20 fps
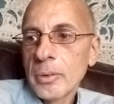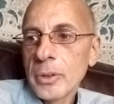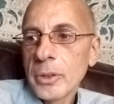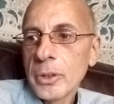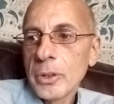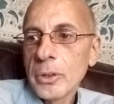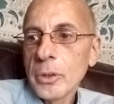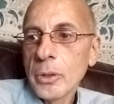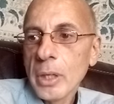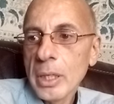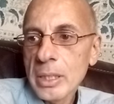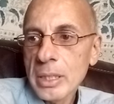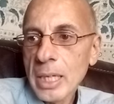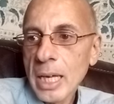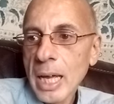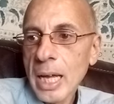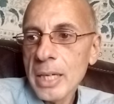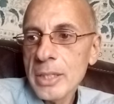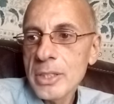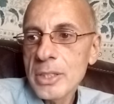you're
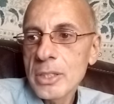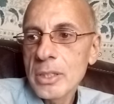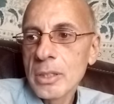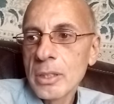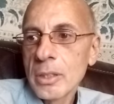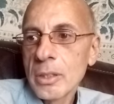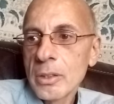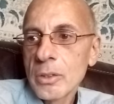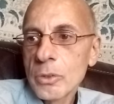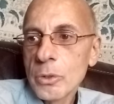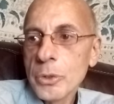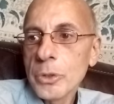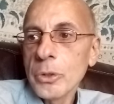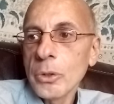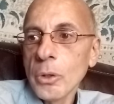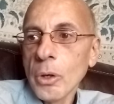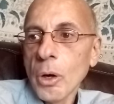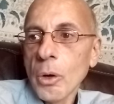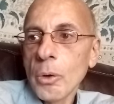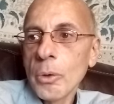attached to
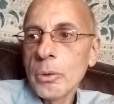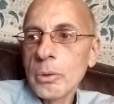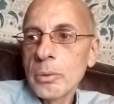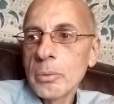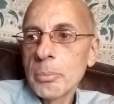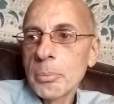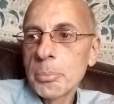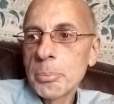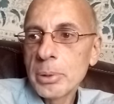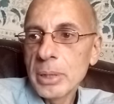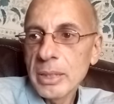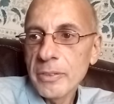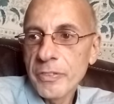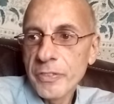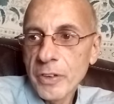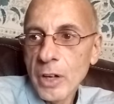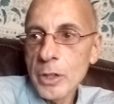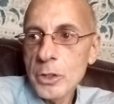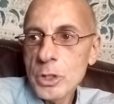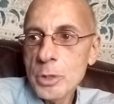your own
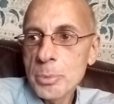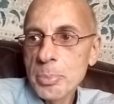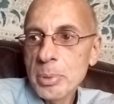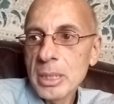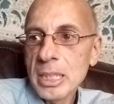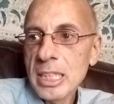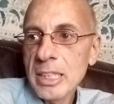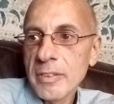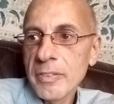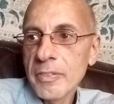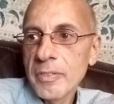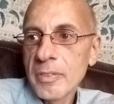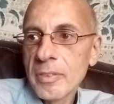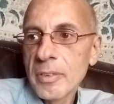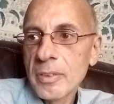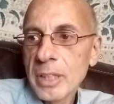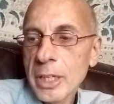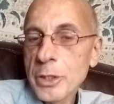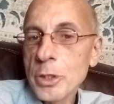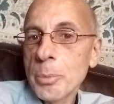false belief
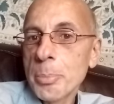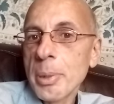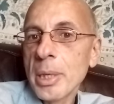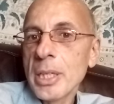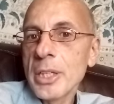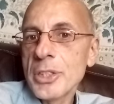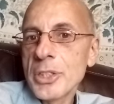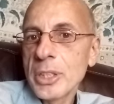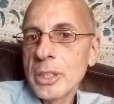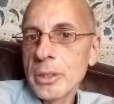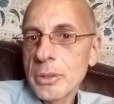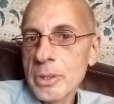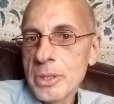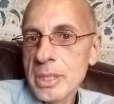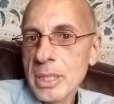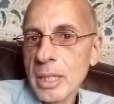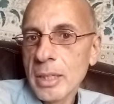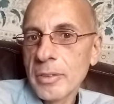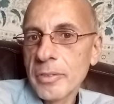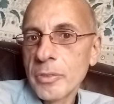that you're punishing
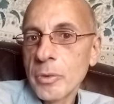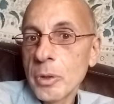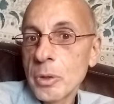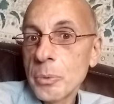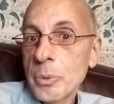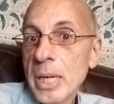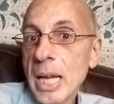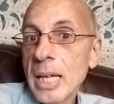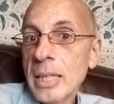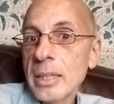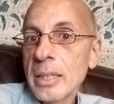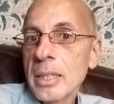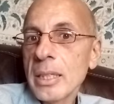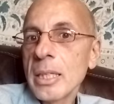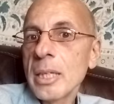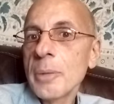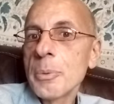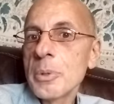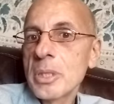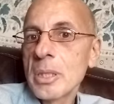yourself when reality
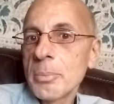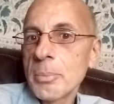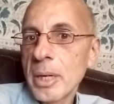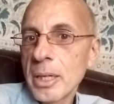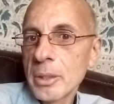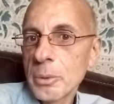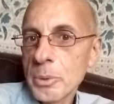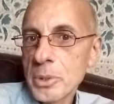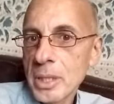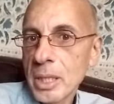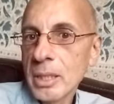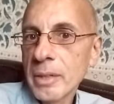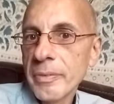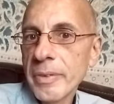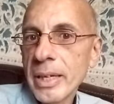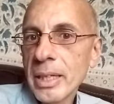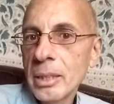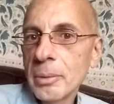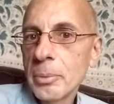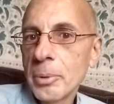it was the mother was
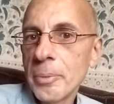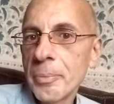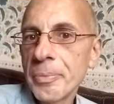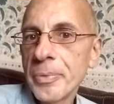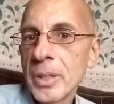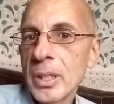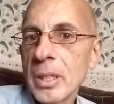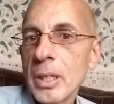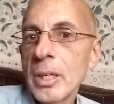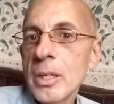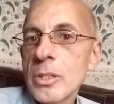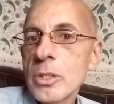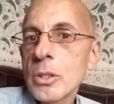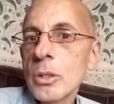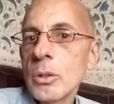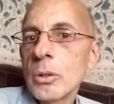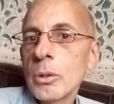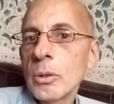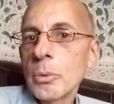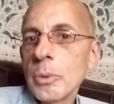unavailable.
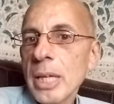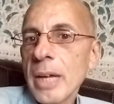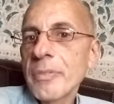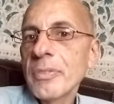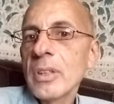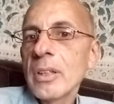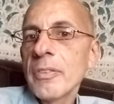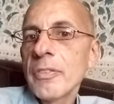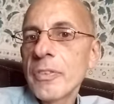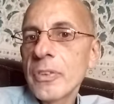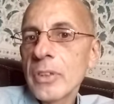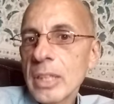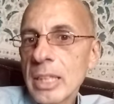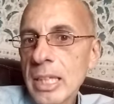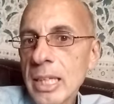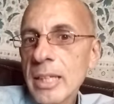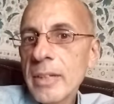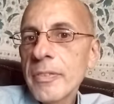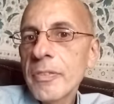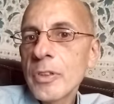So we have to
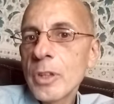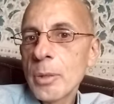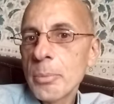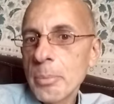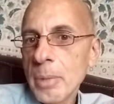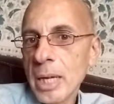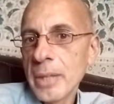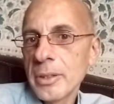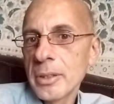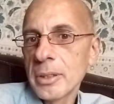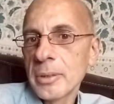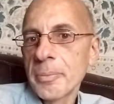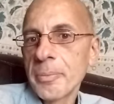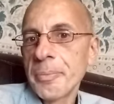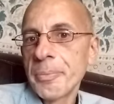forgive the mother.